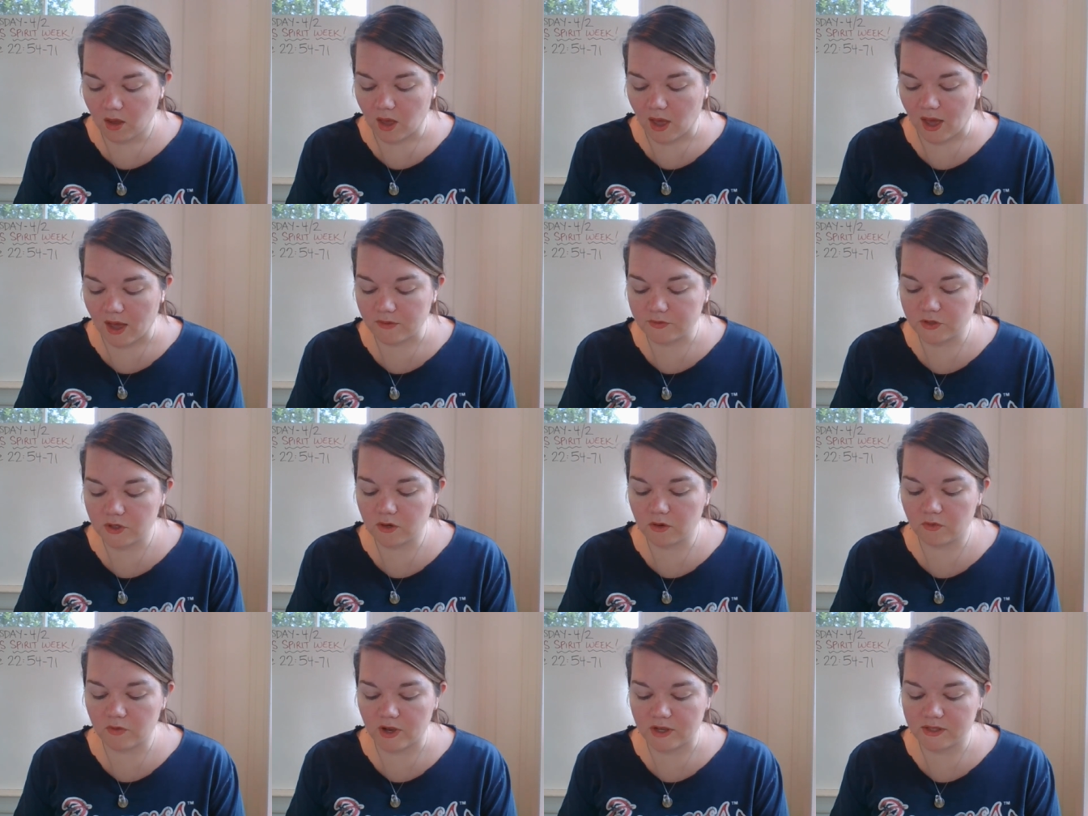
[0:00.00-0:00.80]

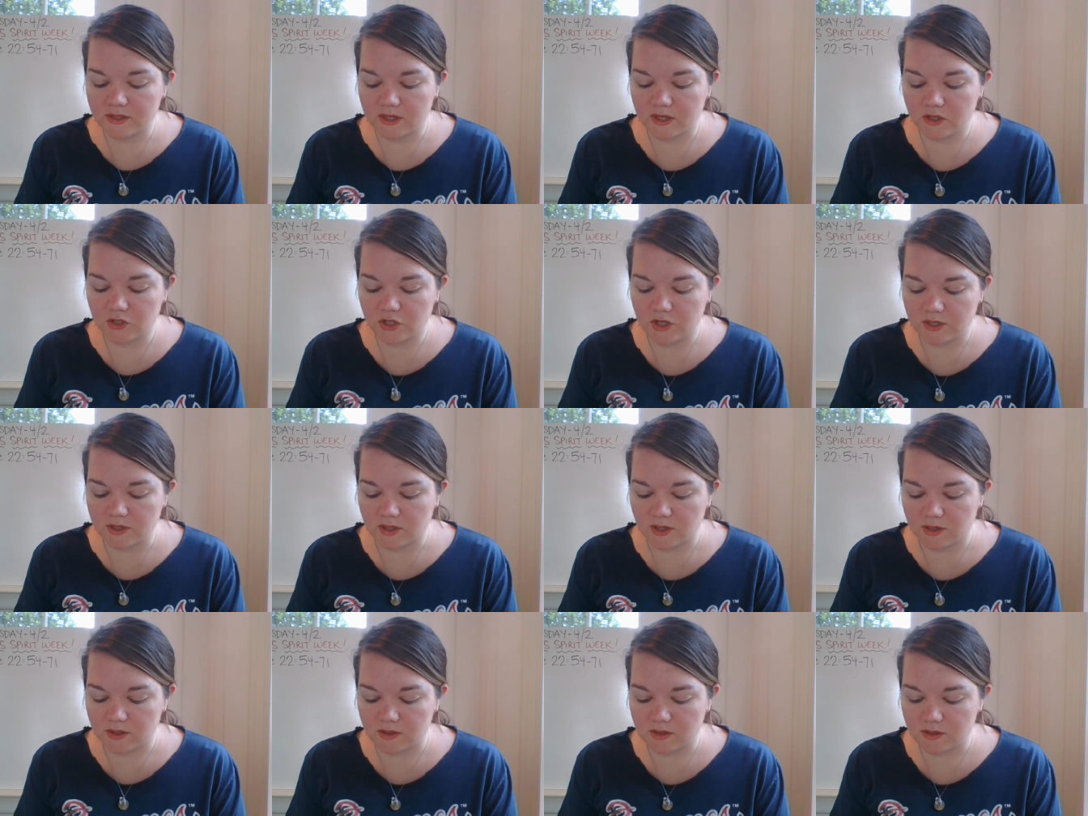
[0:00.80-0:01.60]
After arresting
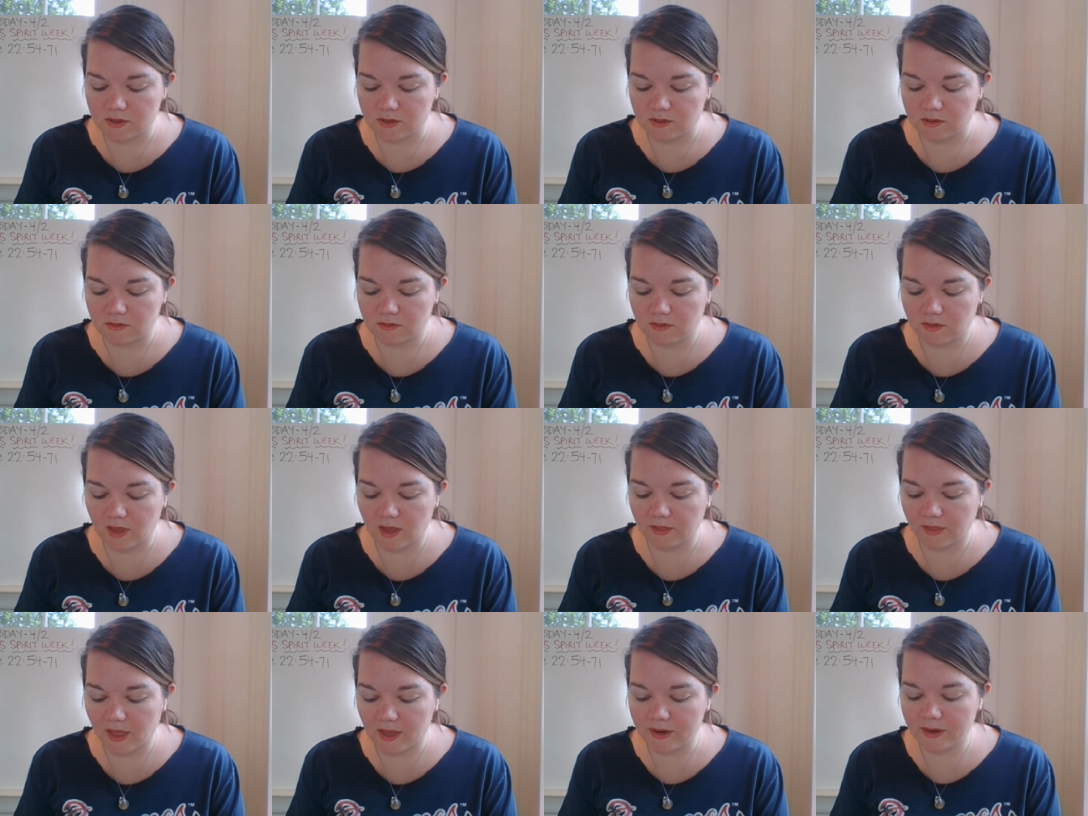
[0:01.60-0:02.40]
Jesus,
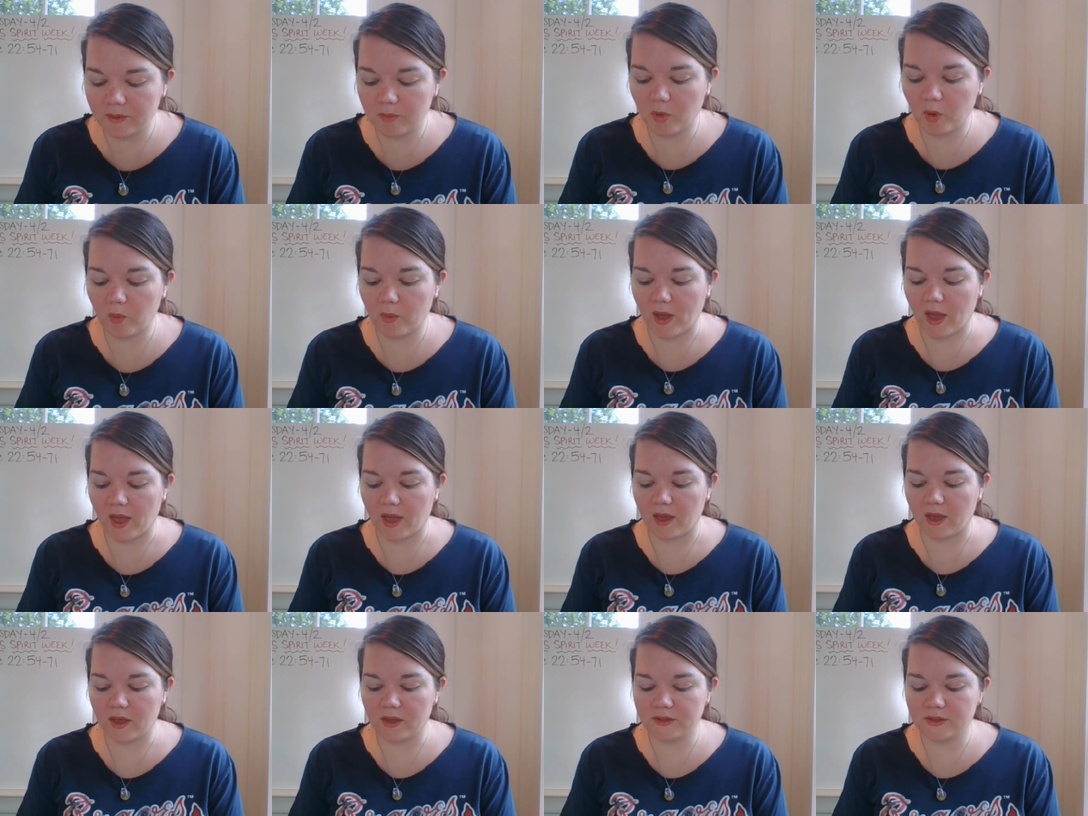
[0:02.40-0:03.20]
they led him
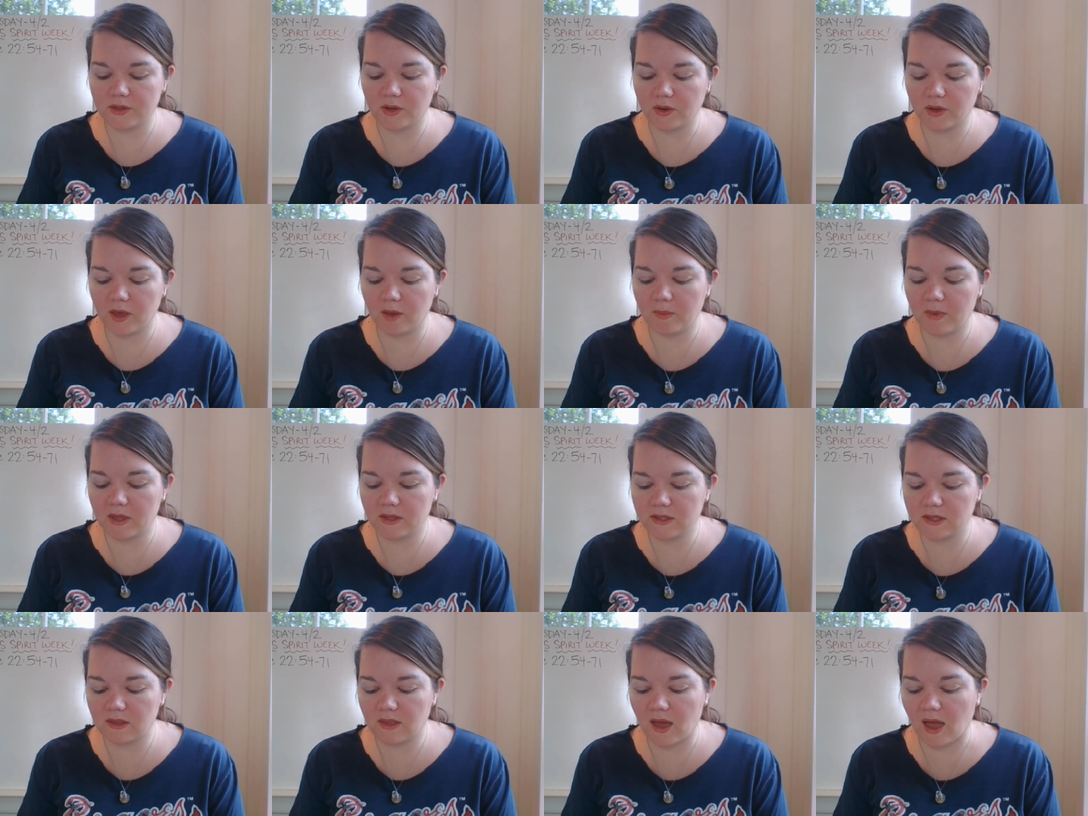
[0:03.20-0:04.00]
away and took him
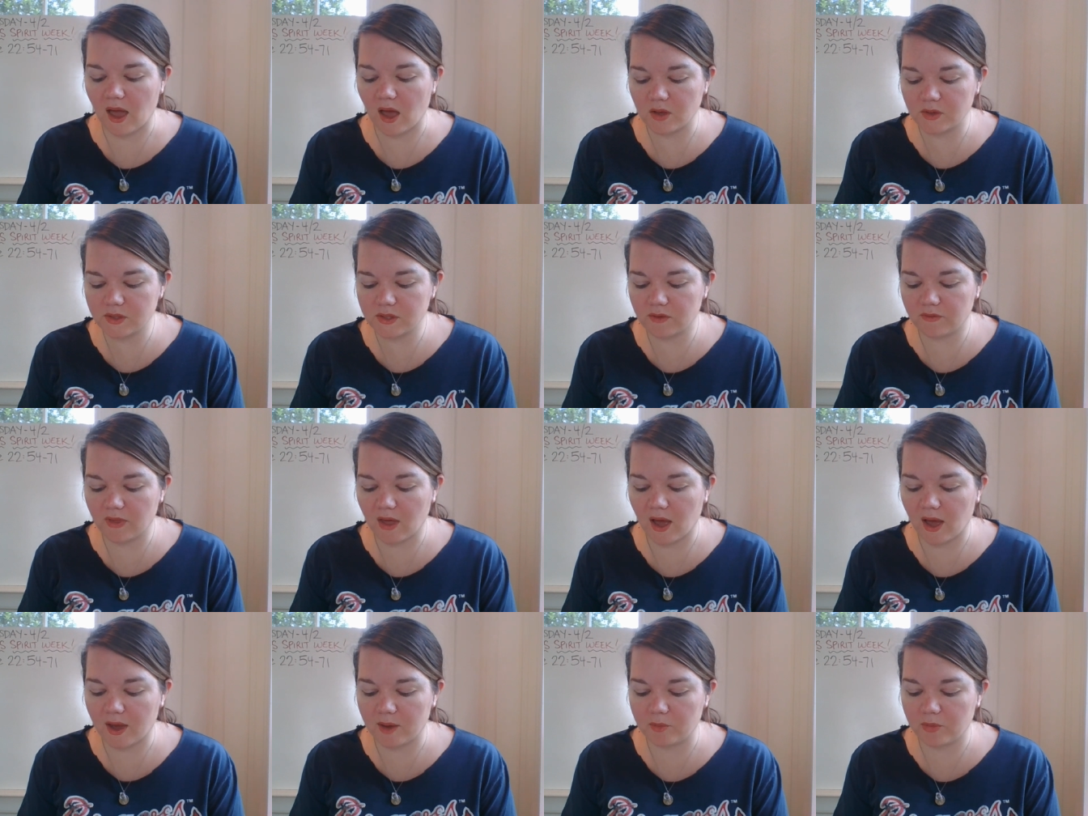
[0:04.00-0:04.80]
into the house of
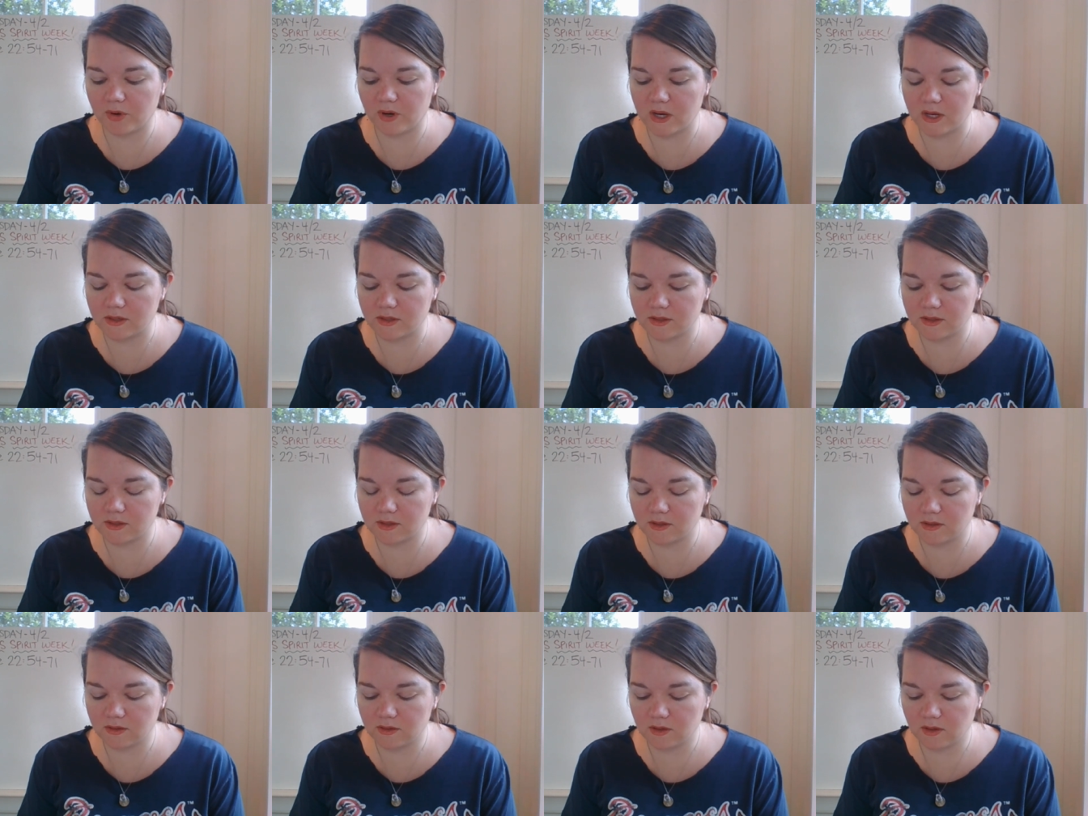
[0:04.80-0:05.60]
the high
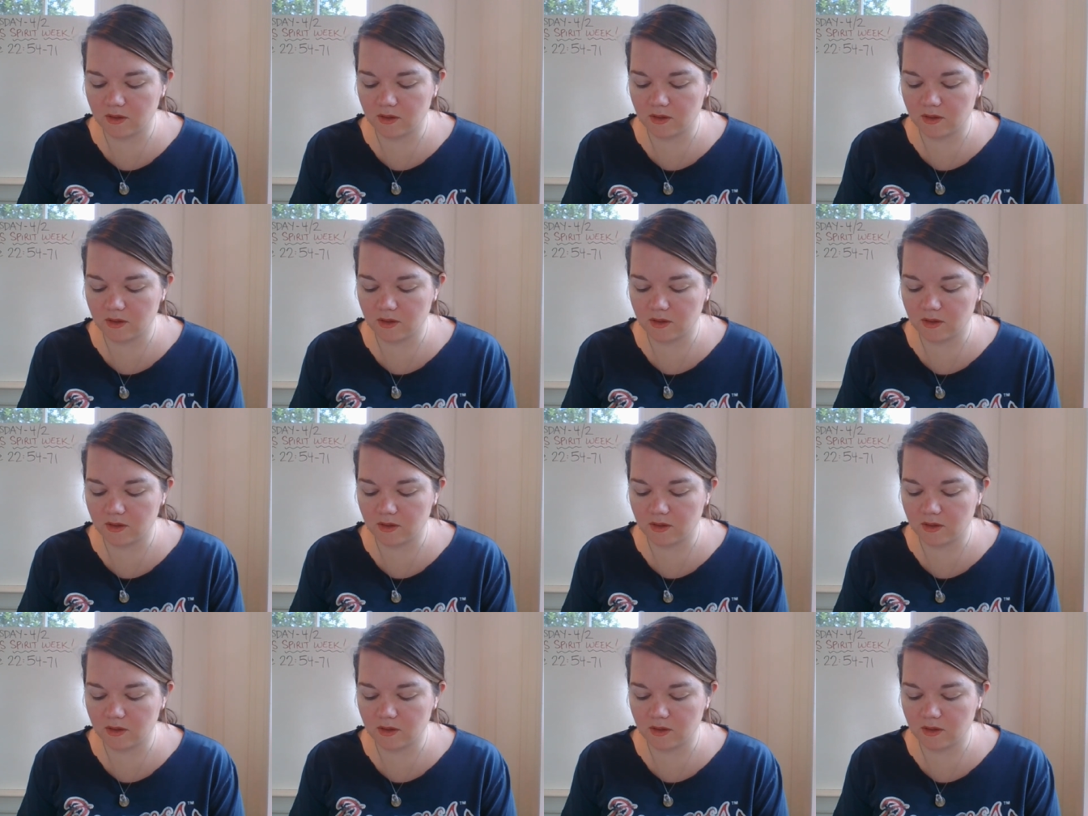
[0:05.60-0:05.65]
priest.